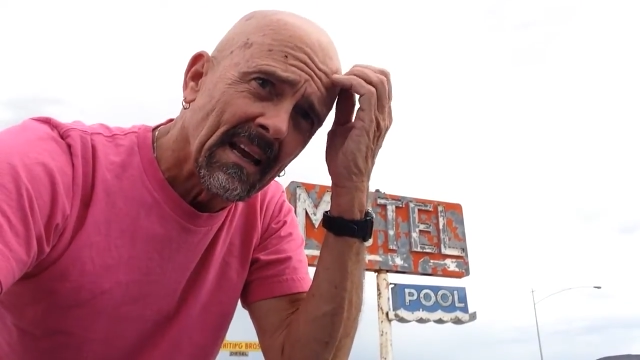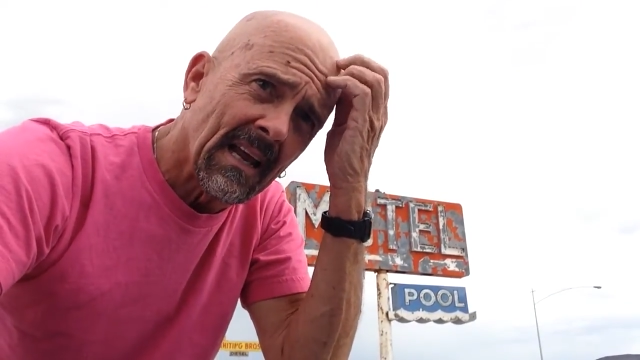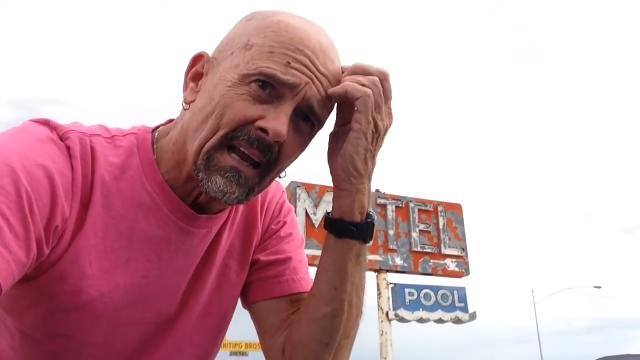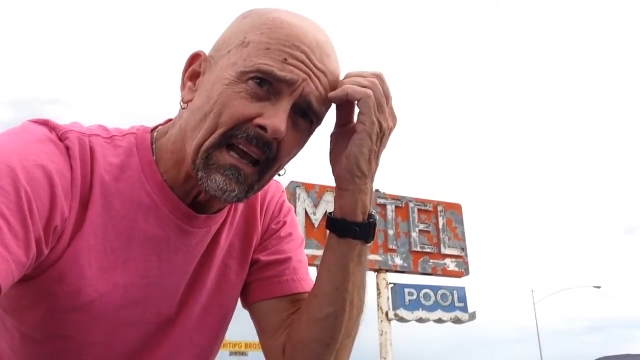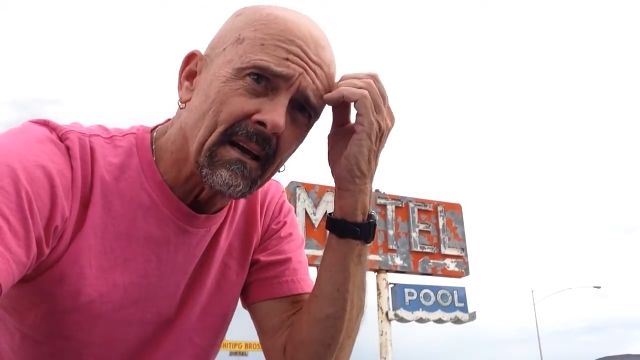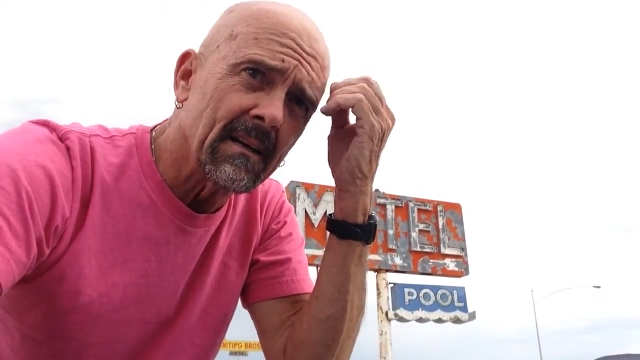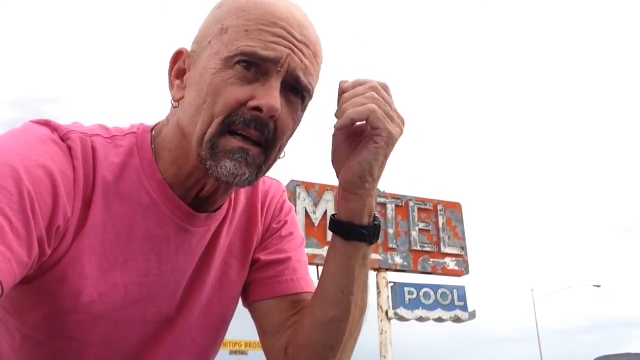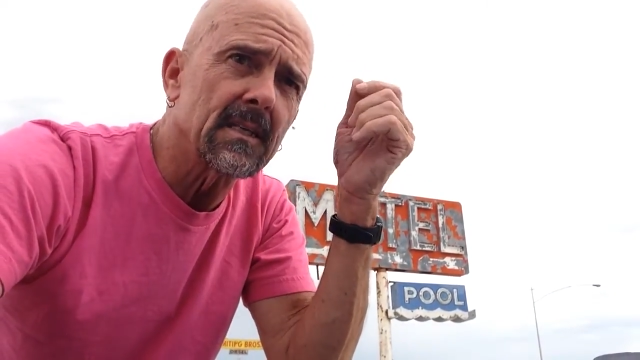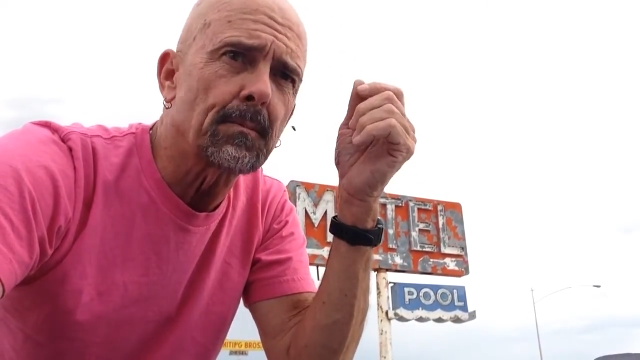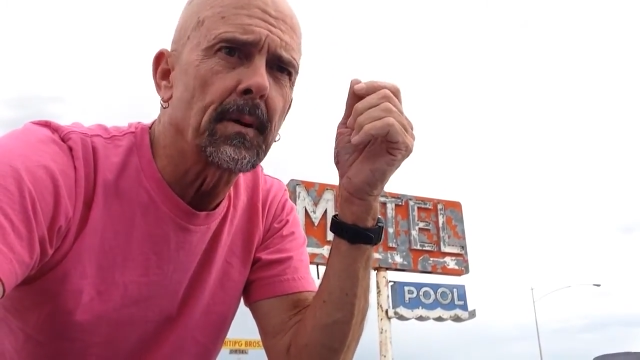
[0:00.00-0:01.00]
leaning
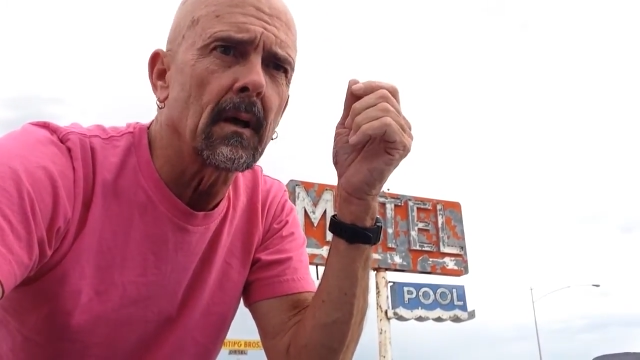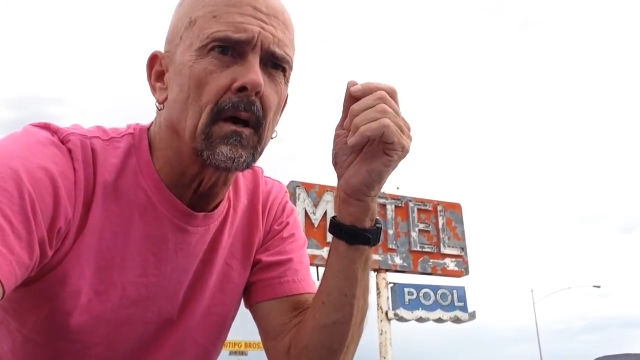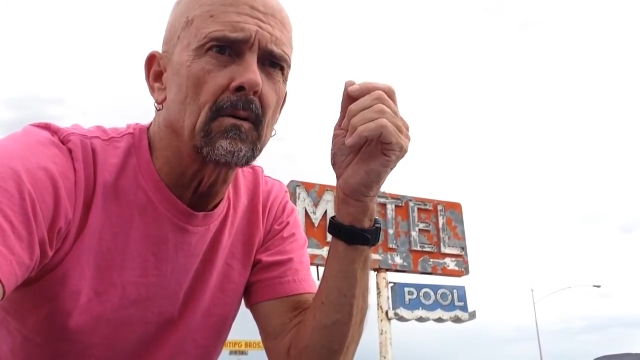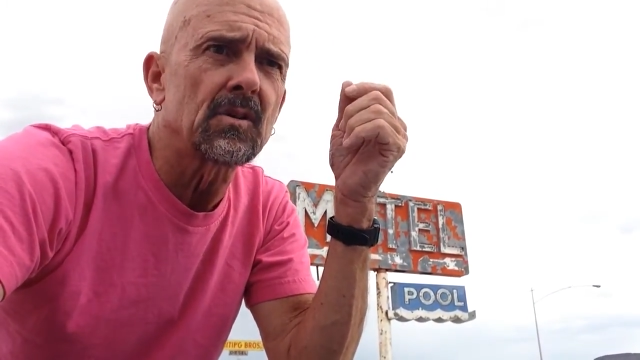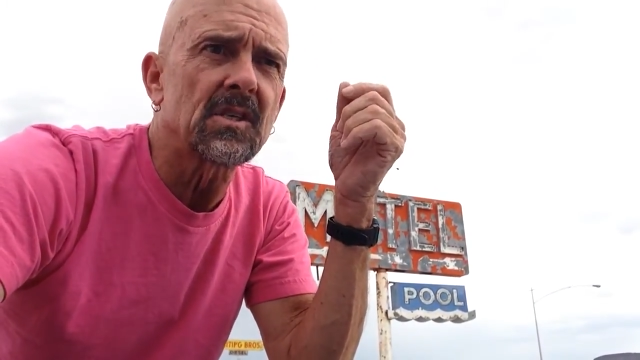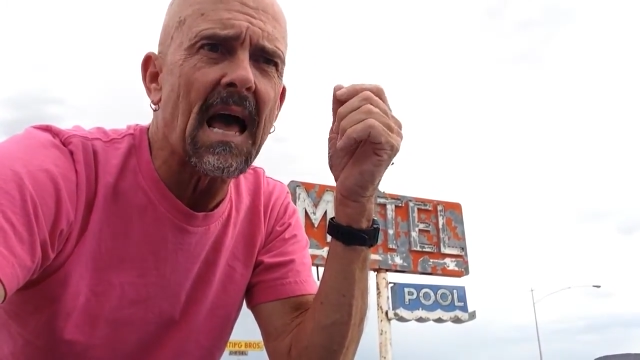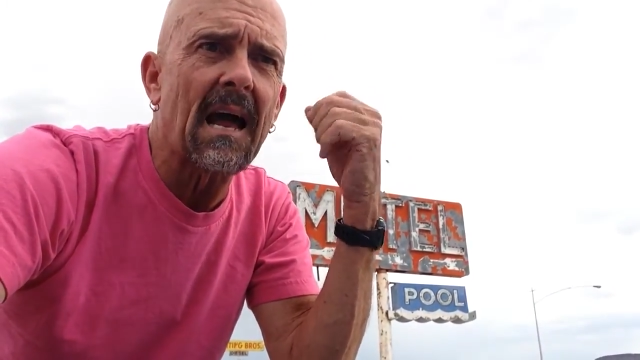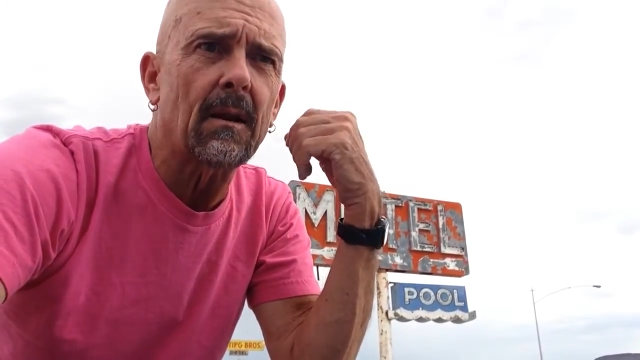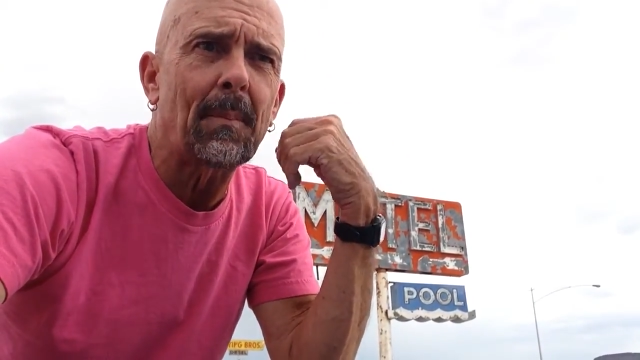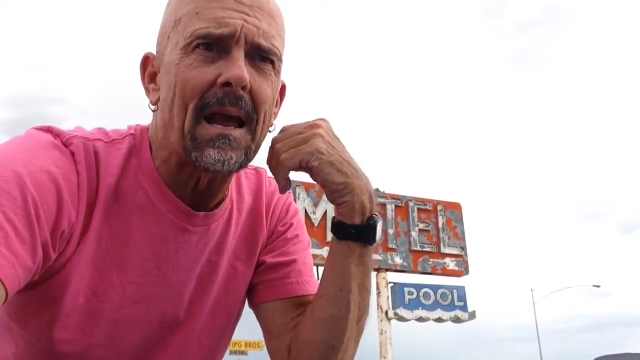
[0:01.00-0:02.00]
against pillows
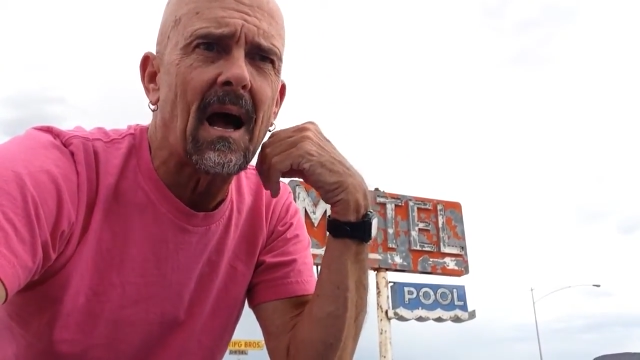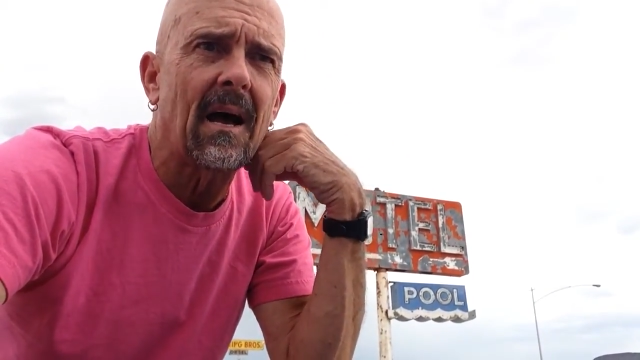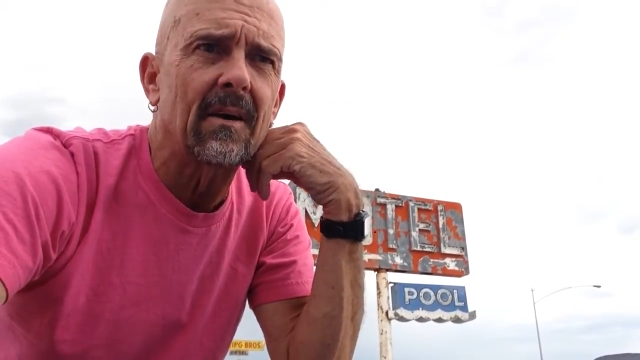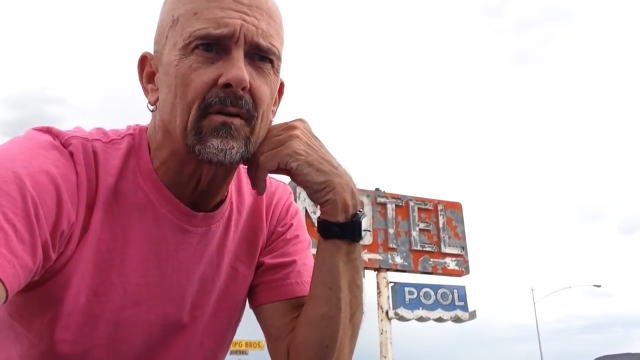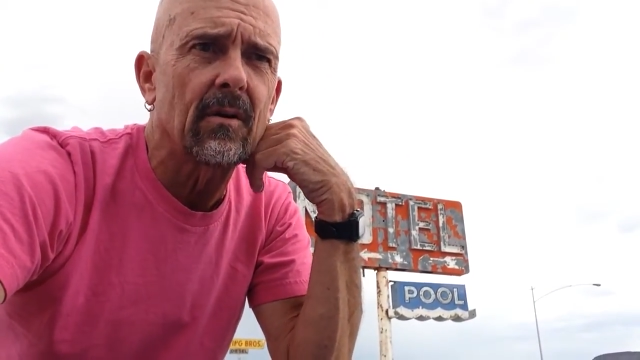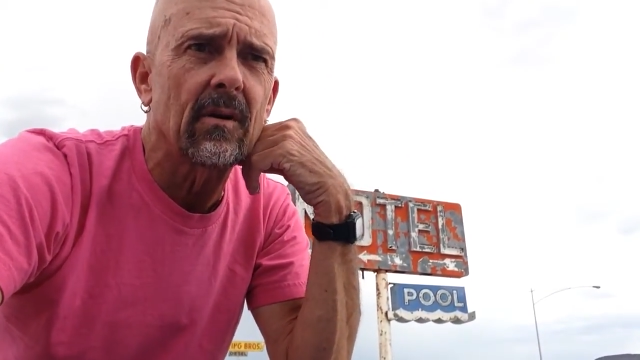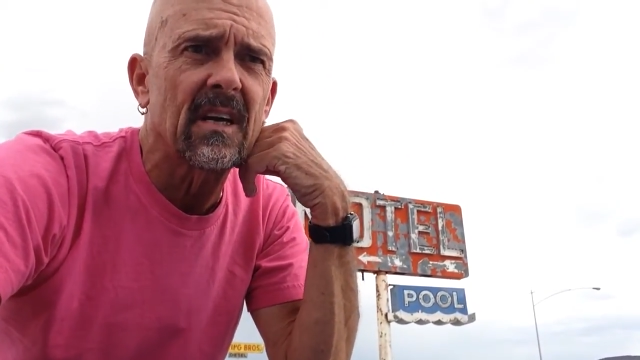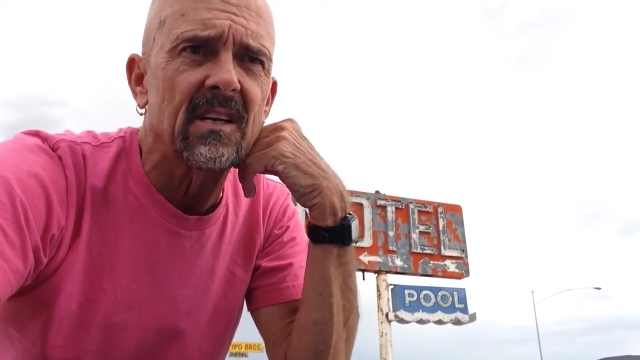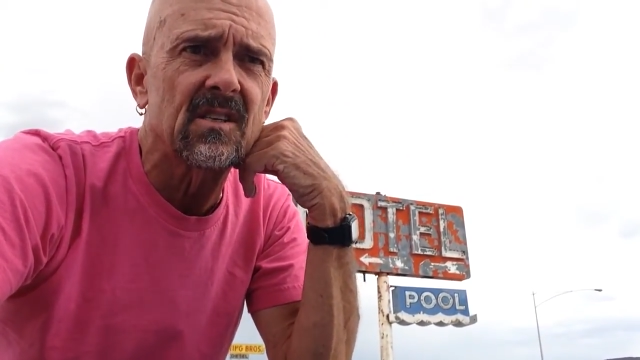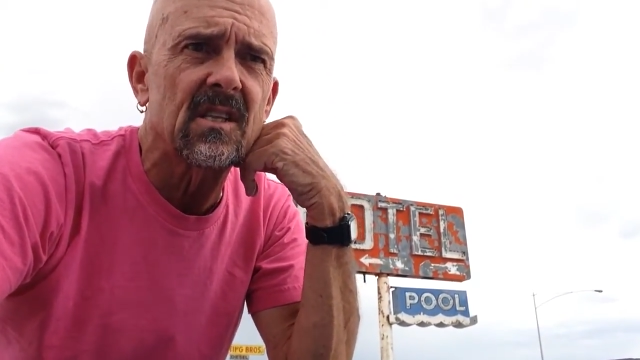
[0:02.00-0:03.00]
stacked behind her
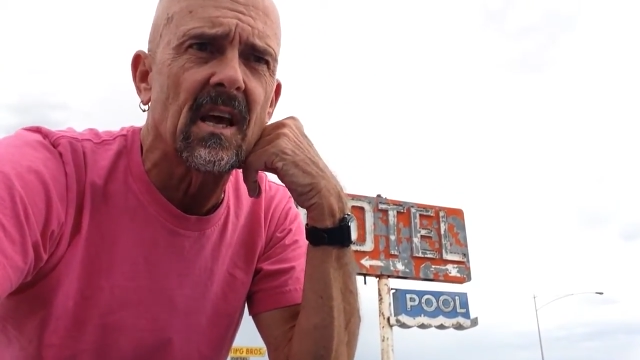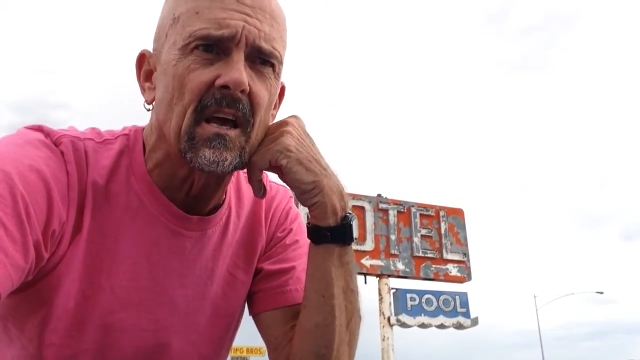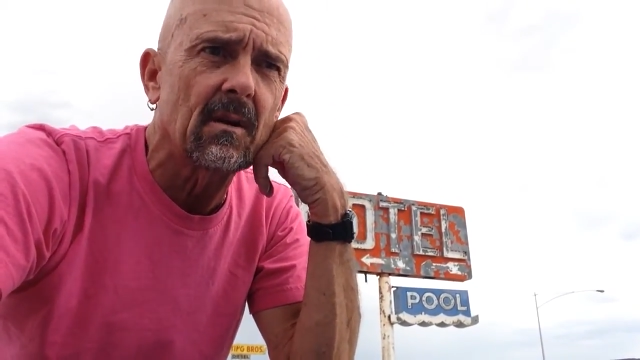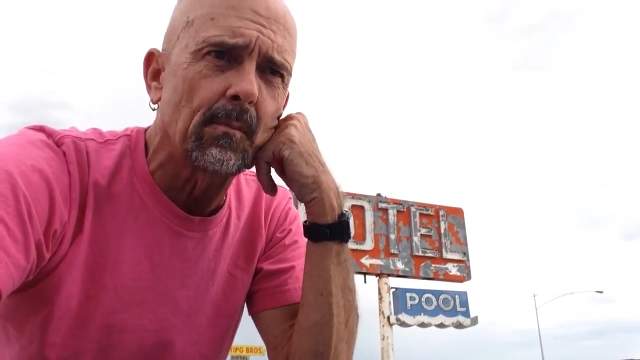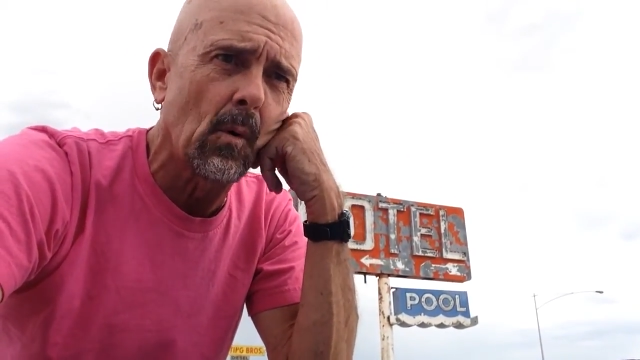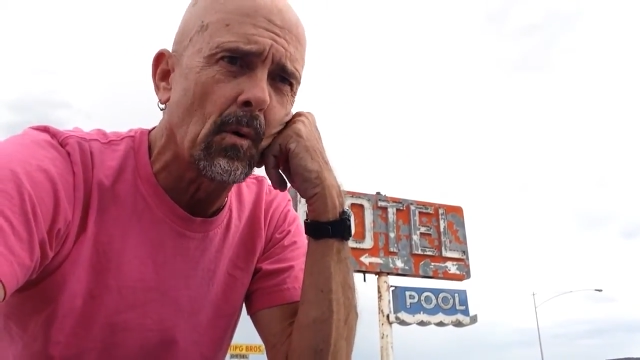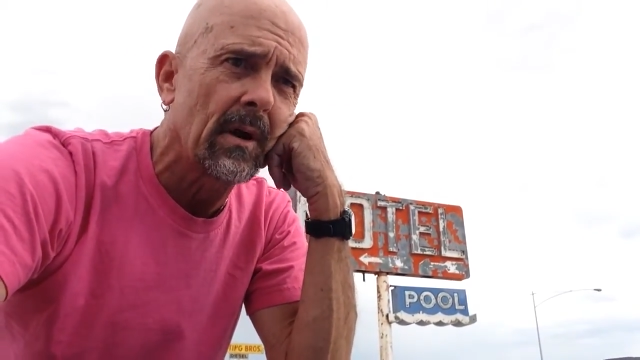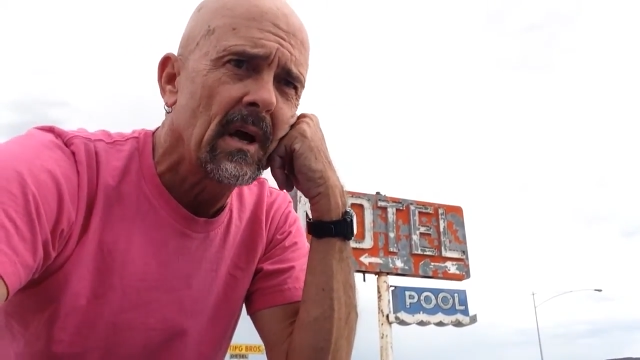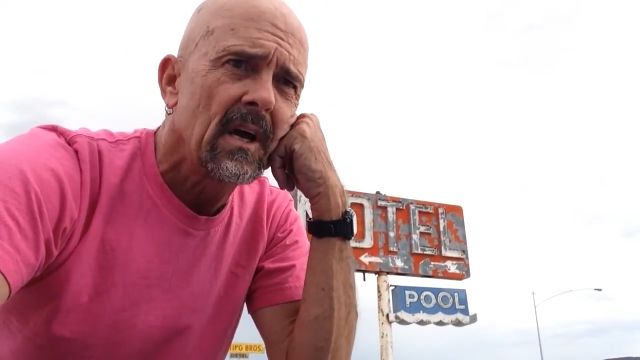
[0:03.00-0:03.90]
against the headboard,